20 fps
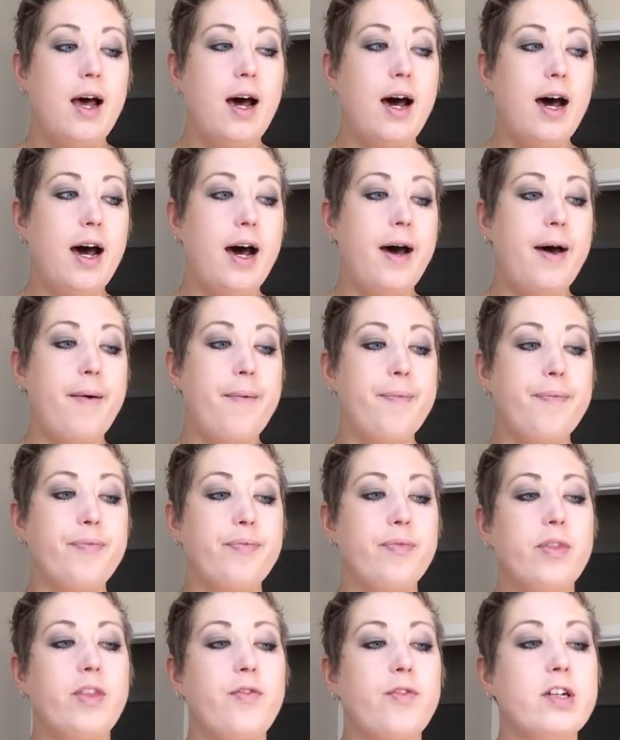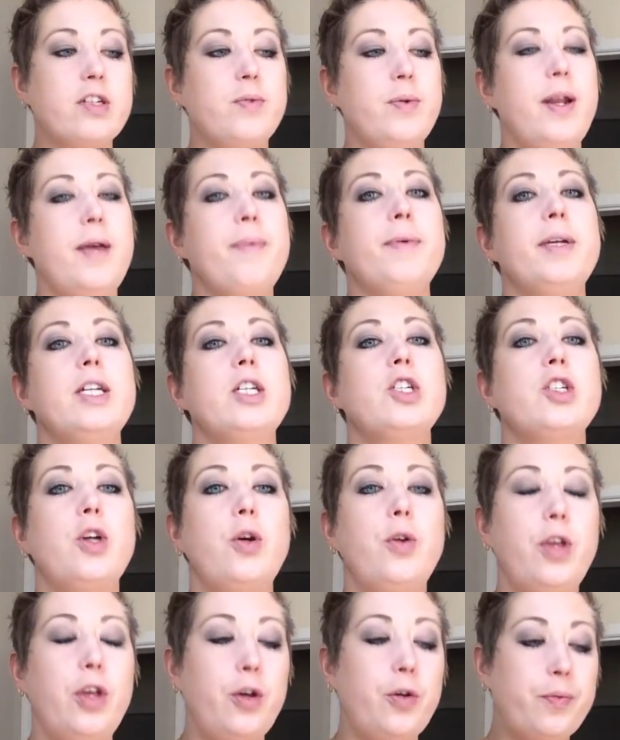The first one I'm going to show
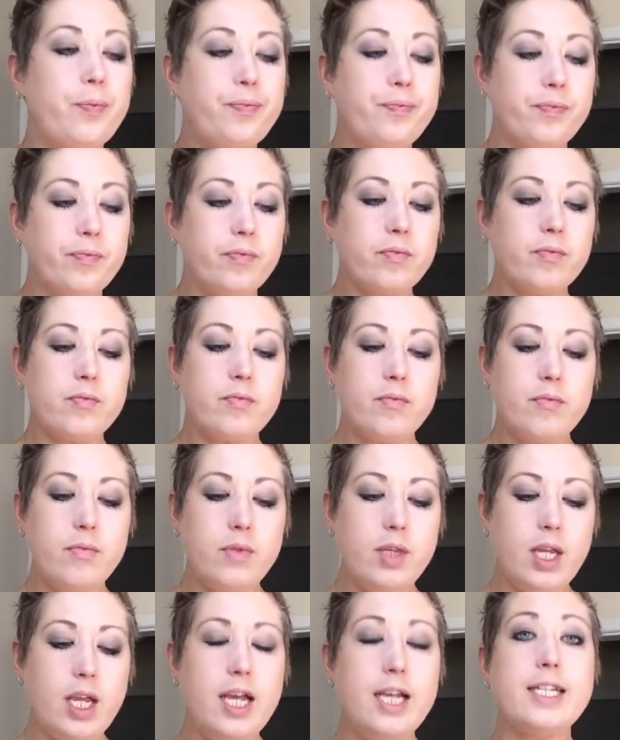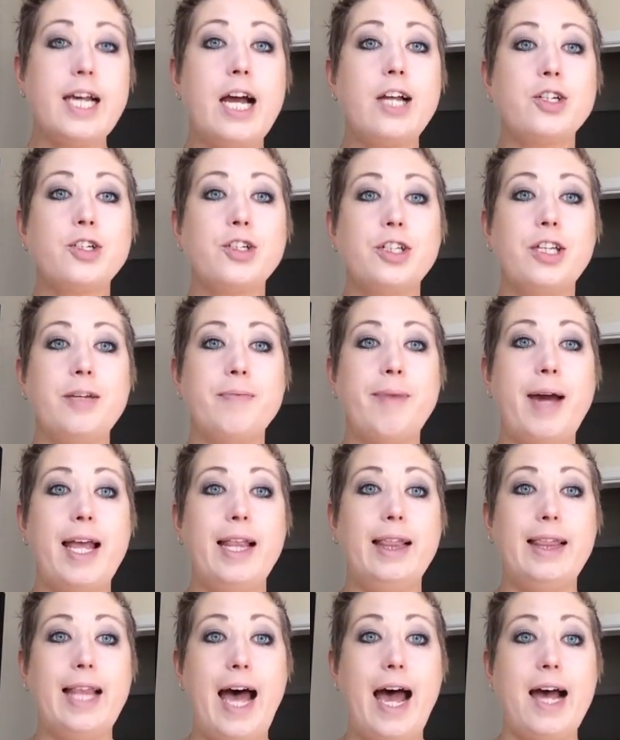you is actually my
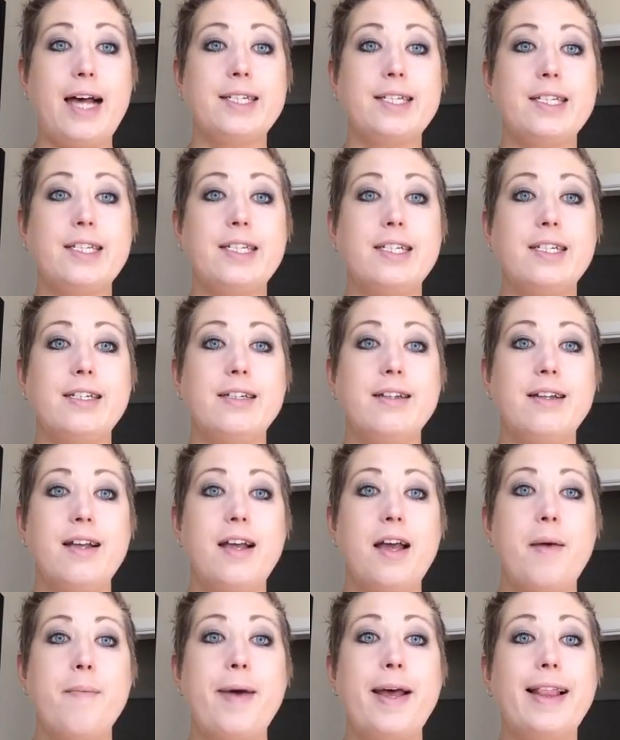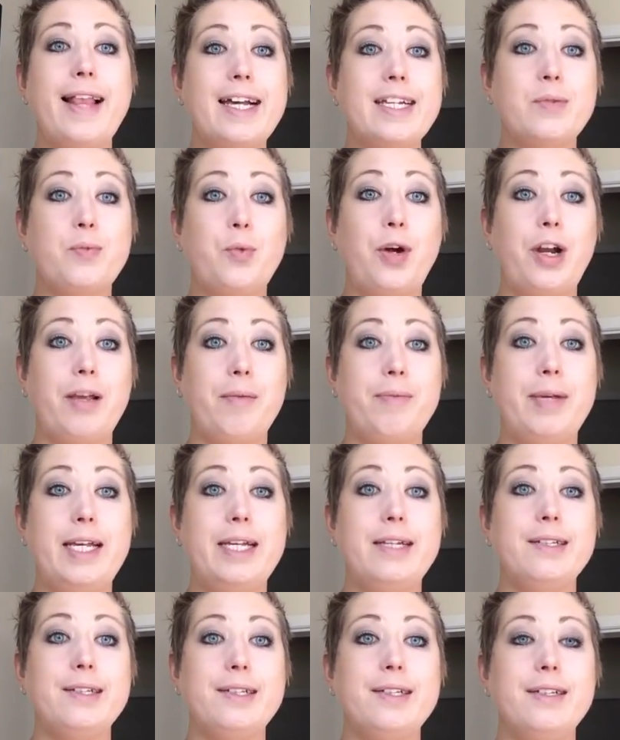last morning
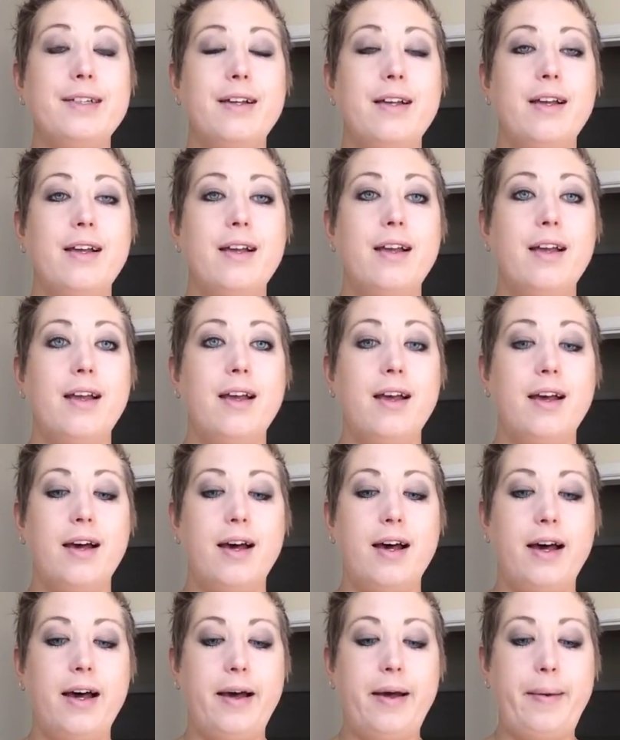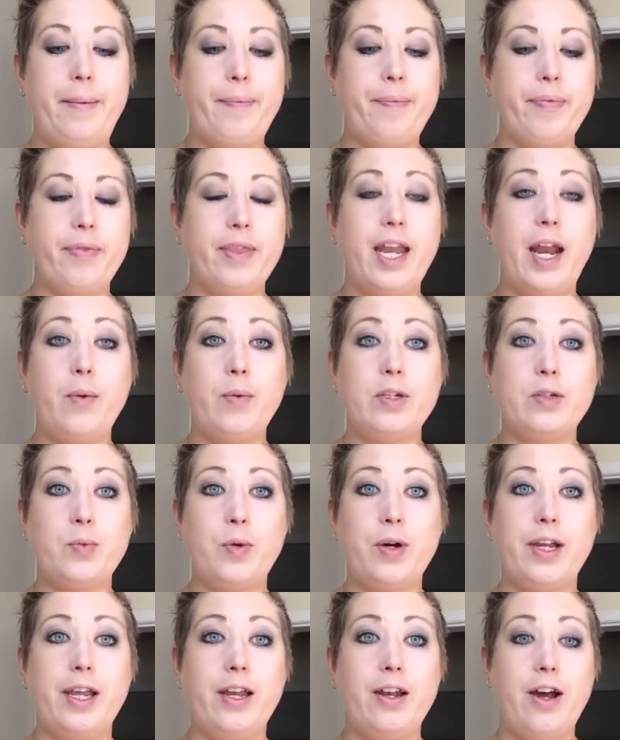piece that I was
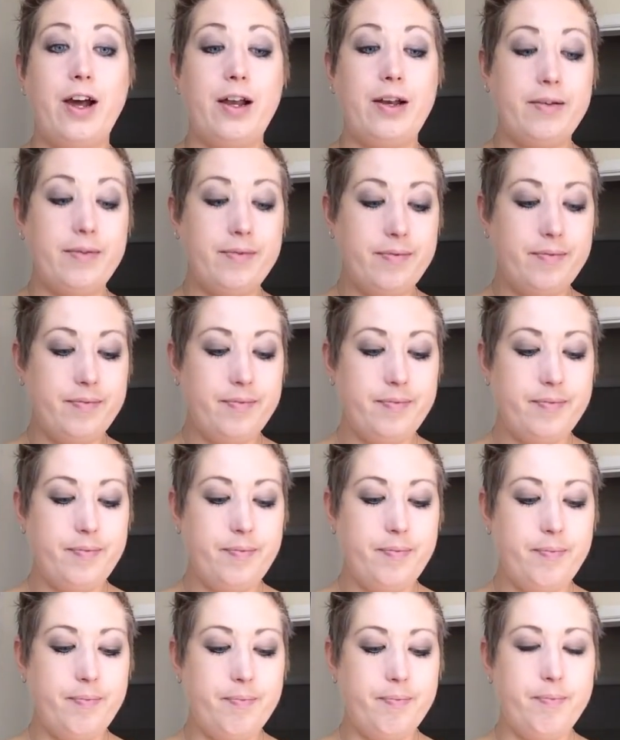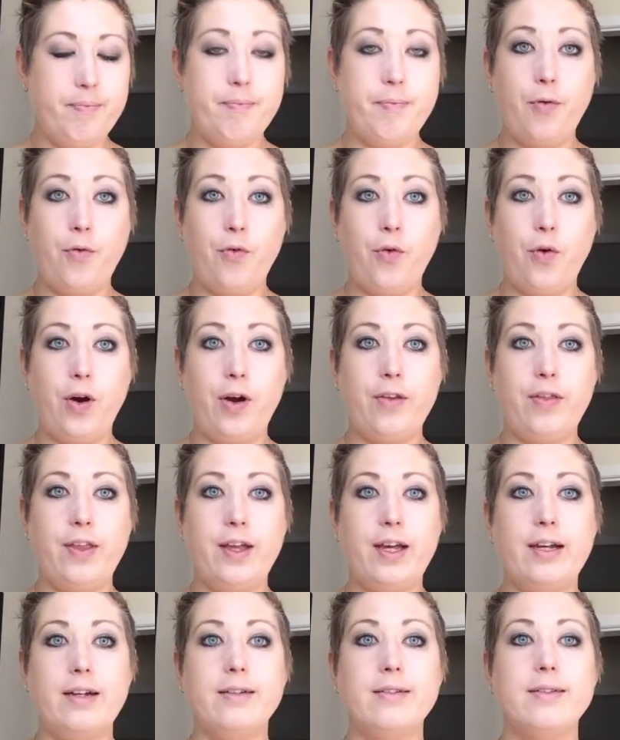working on before
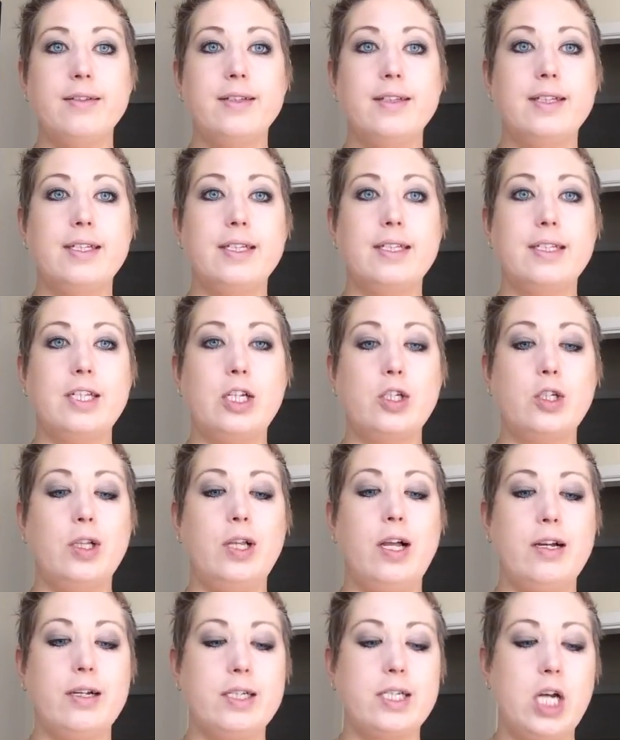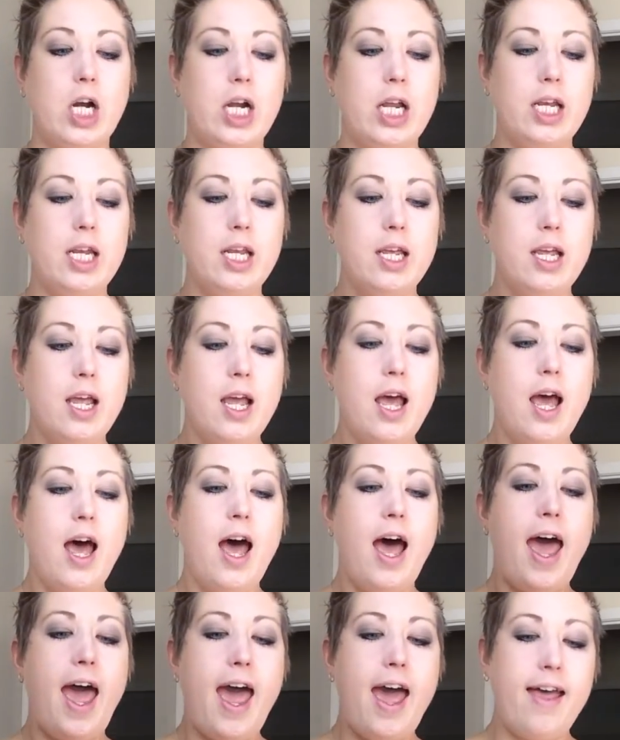the stitch along started.
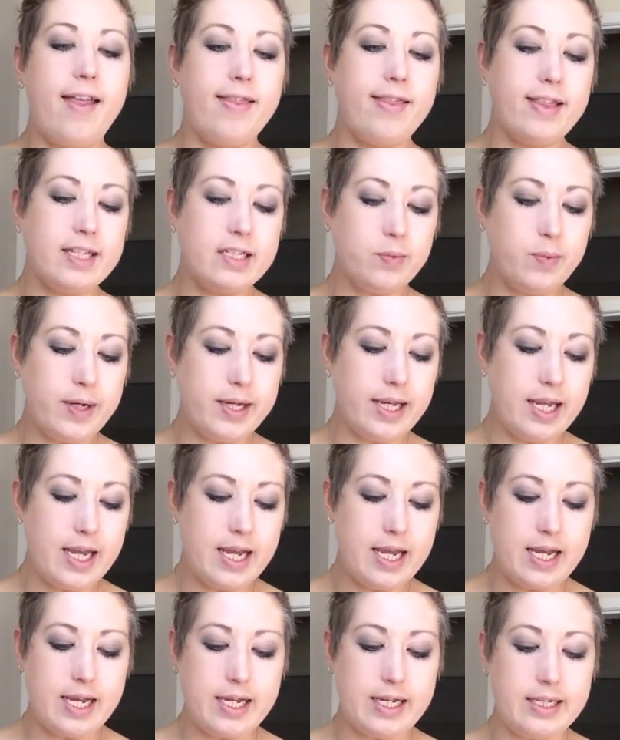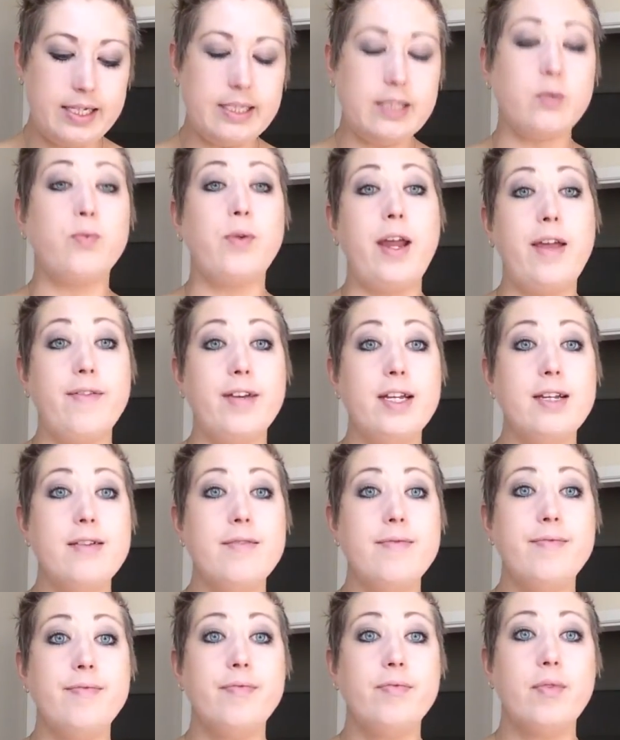And this one is Raven
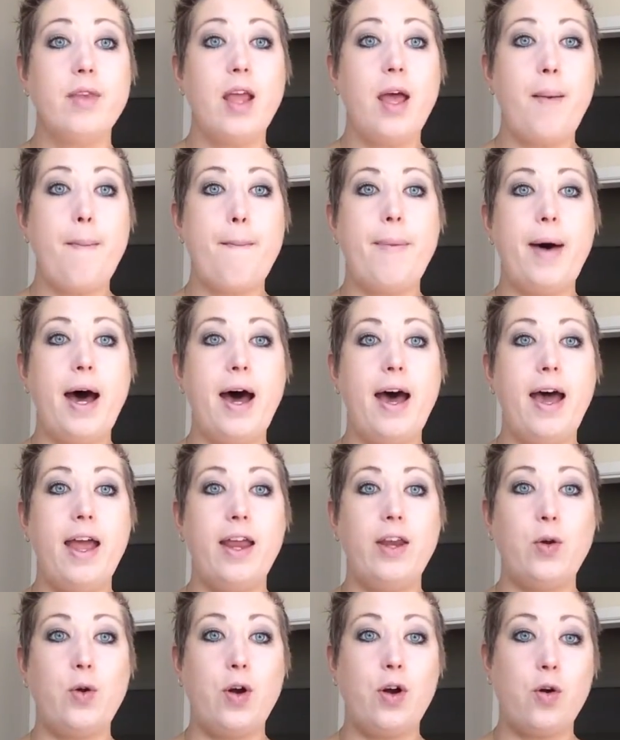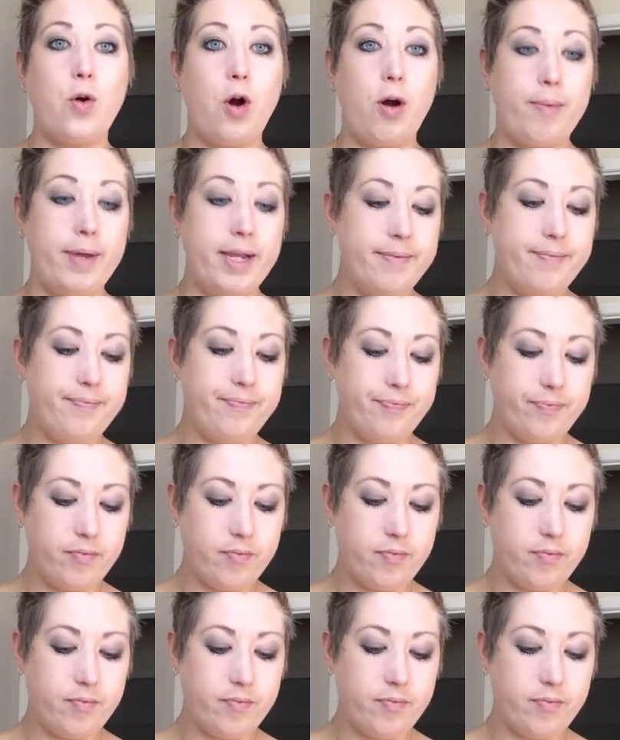by Nora Corbett.